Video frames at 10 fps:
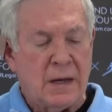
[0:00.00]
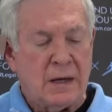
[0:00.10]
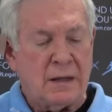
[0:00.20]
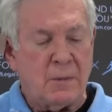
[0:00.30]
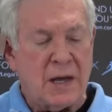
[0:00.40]

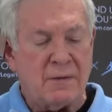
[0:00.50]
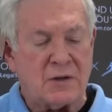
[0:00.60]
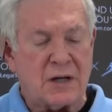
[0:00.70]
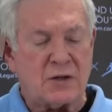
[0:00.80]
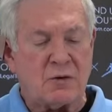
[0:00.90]
And then we have
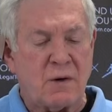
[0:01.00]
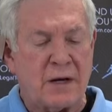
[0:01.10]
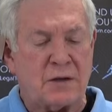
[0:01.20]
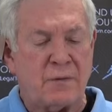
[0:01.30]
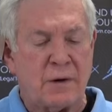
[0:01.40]
six
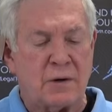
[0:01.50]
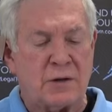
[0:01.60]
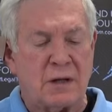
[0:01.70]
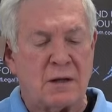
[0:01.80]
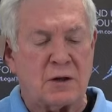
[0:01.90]
transfers
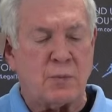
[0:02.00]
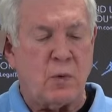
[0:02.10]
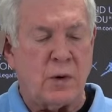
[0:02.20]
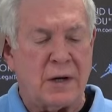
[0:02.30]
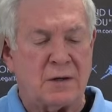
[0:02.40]
at this
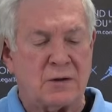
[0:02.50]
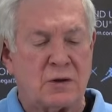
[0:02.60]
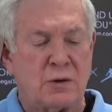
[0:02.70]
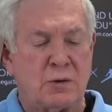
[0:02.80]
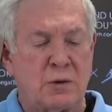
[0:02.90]
point in
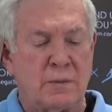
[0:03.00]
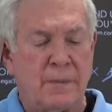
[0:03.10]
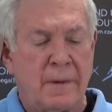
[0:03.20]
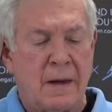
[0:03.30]
school.